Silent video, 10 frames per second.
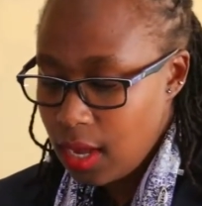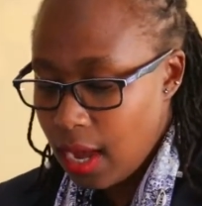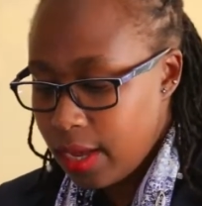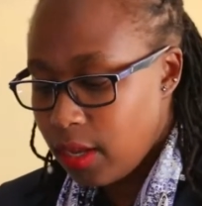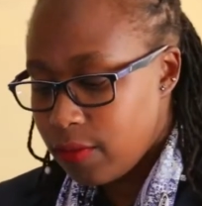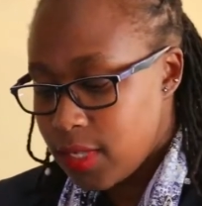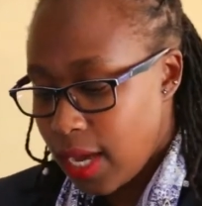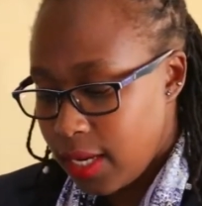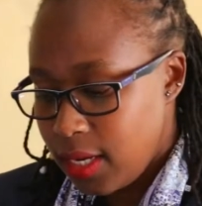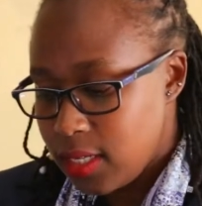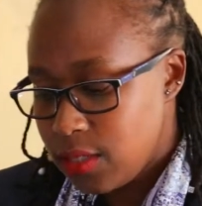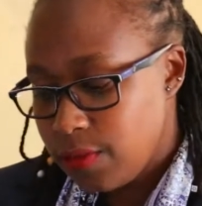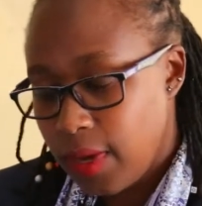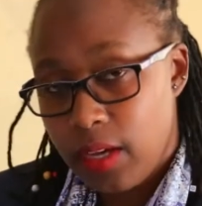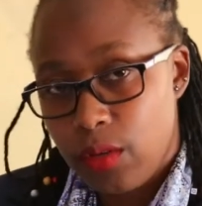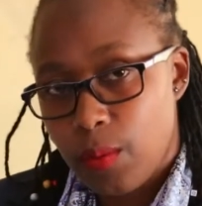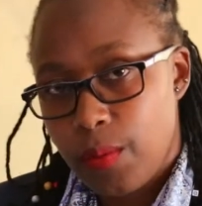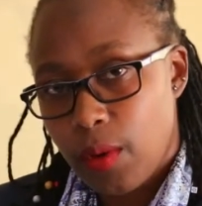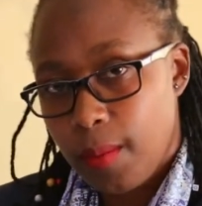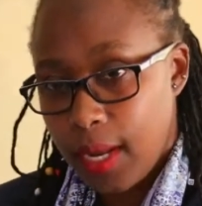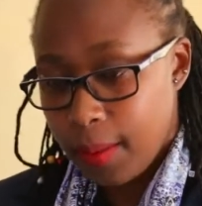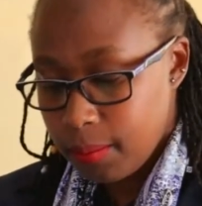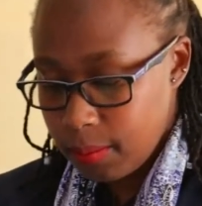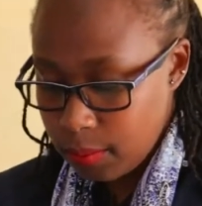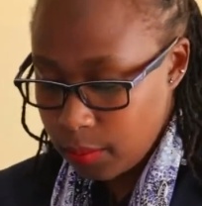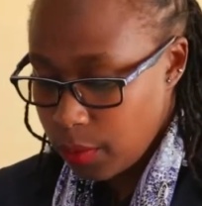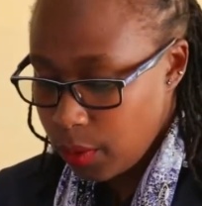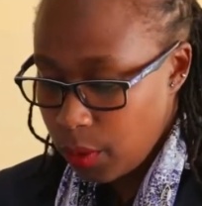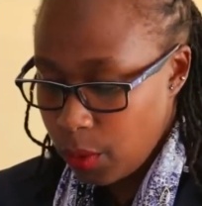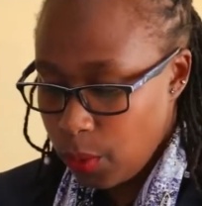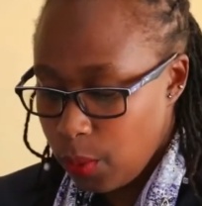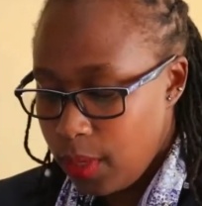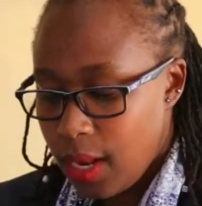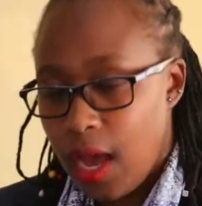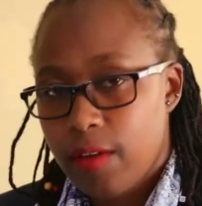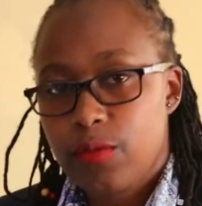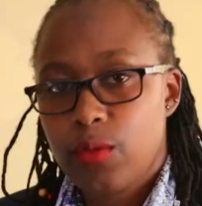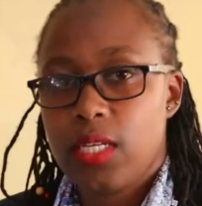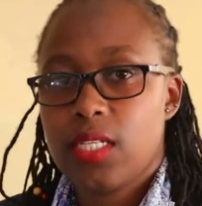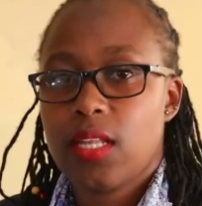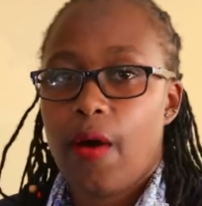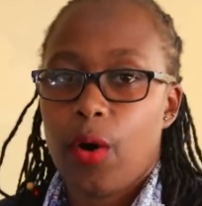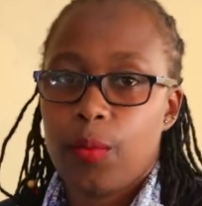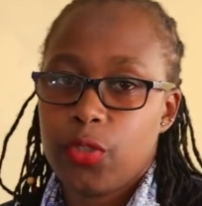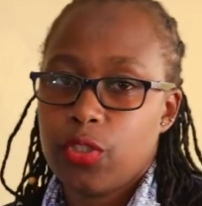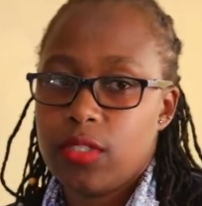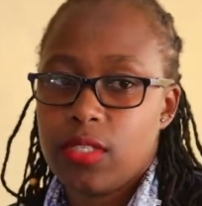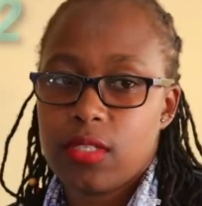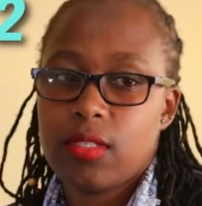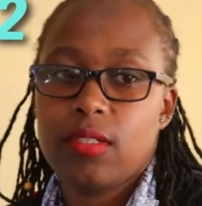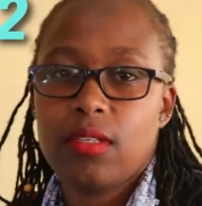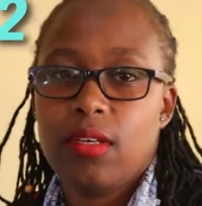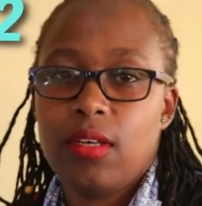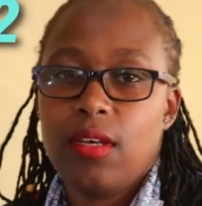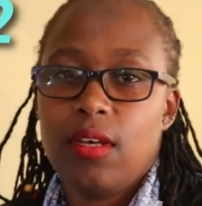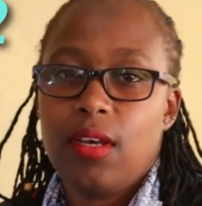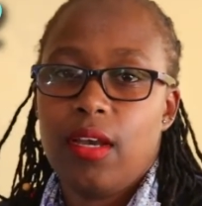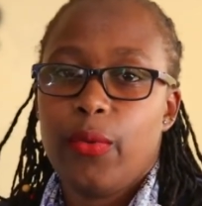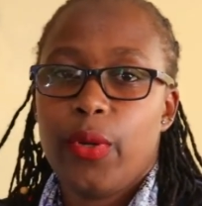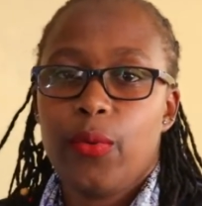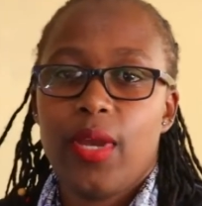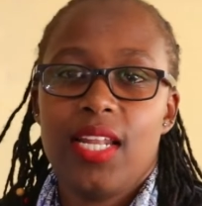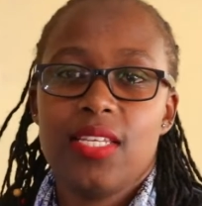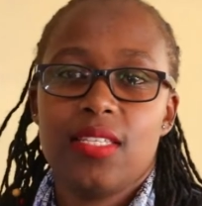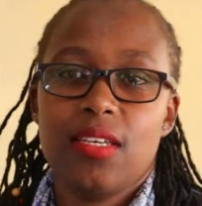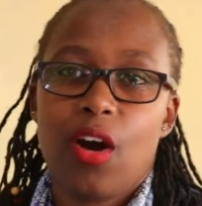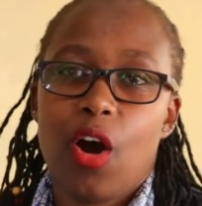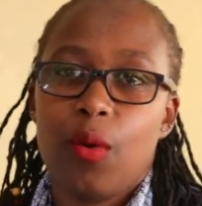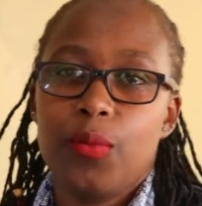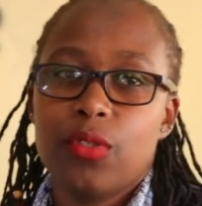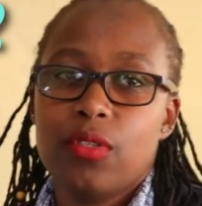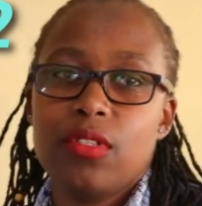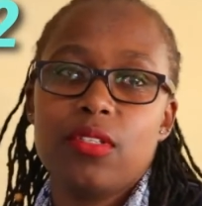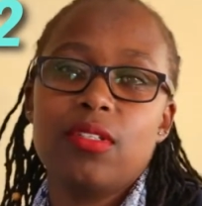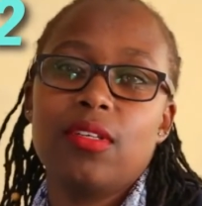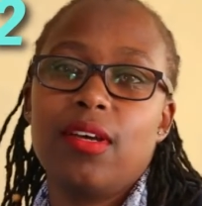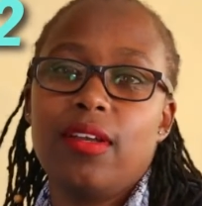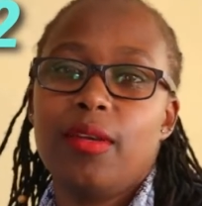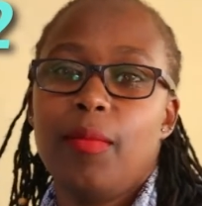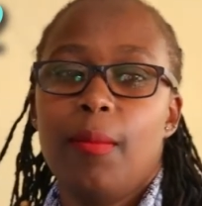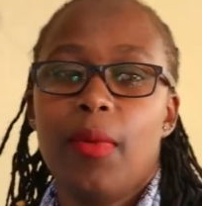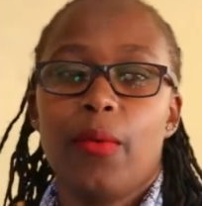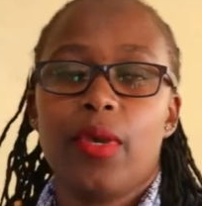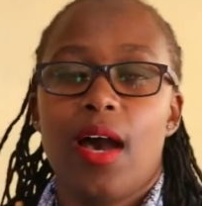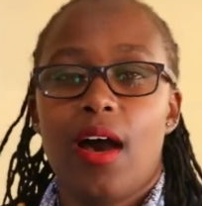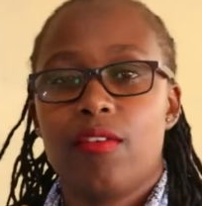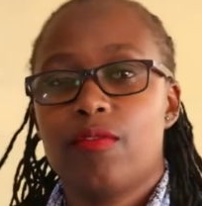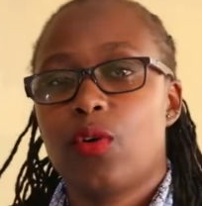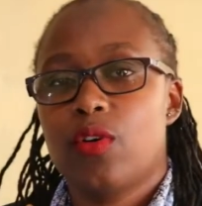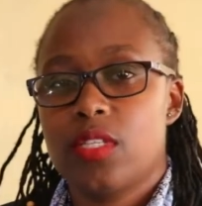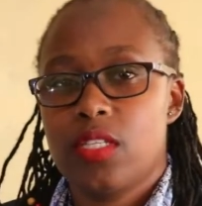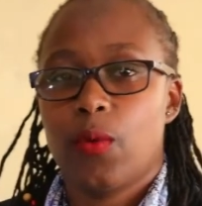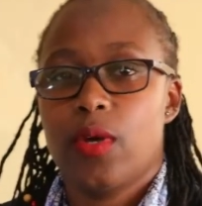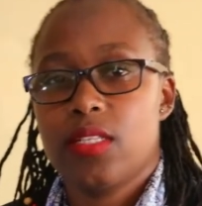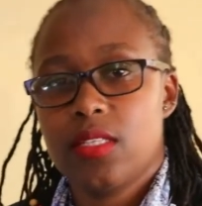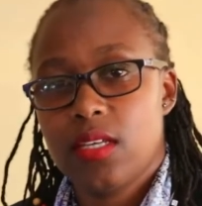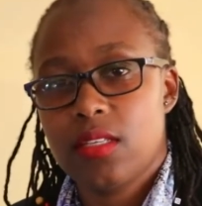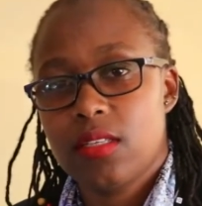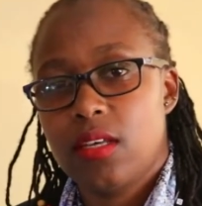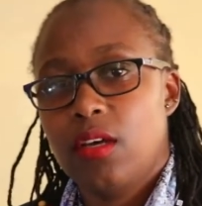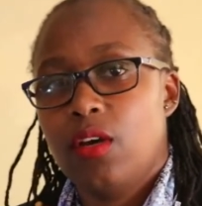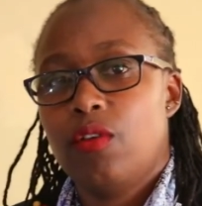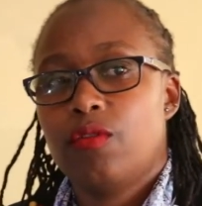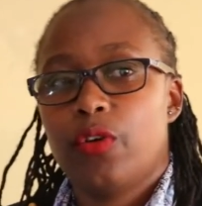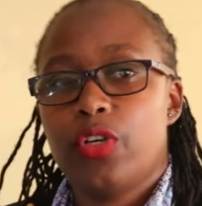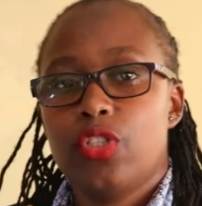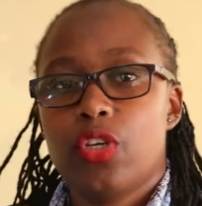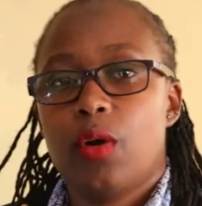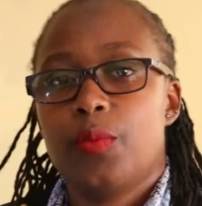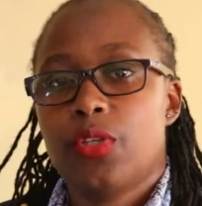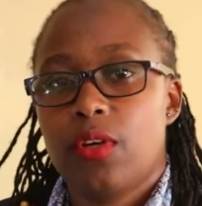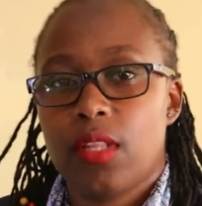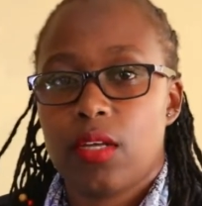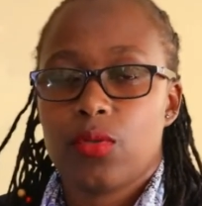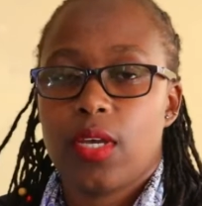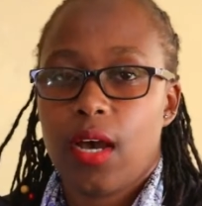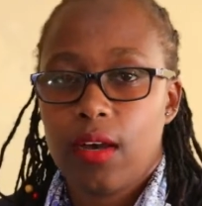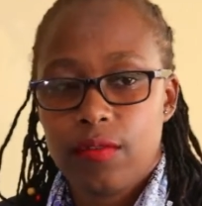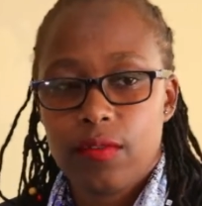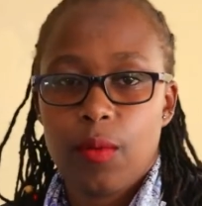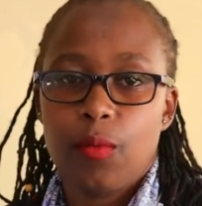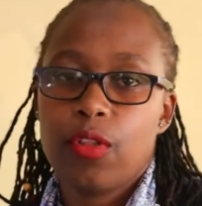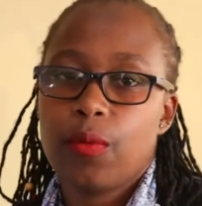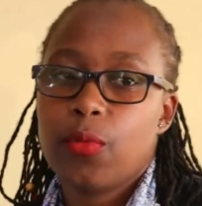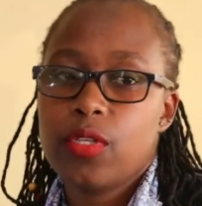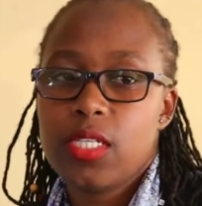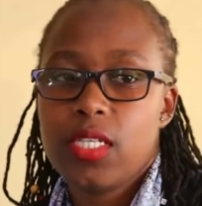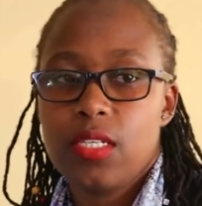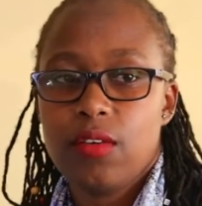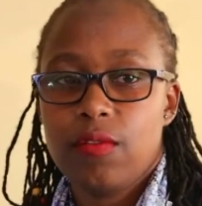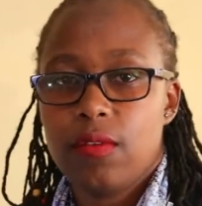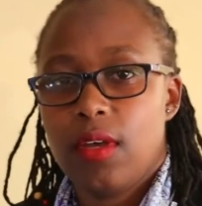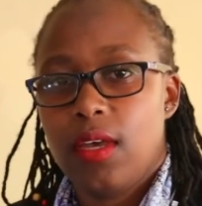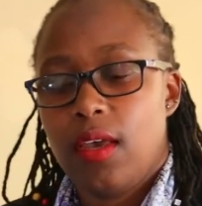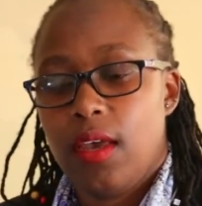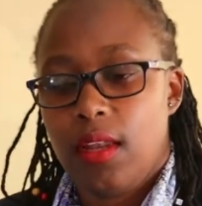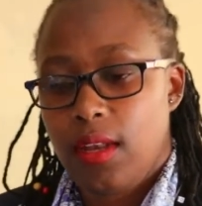And after identifying your problem, we will have to list our options. And when we are listing our options, remember we have consequences for each option that we have, both positive and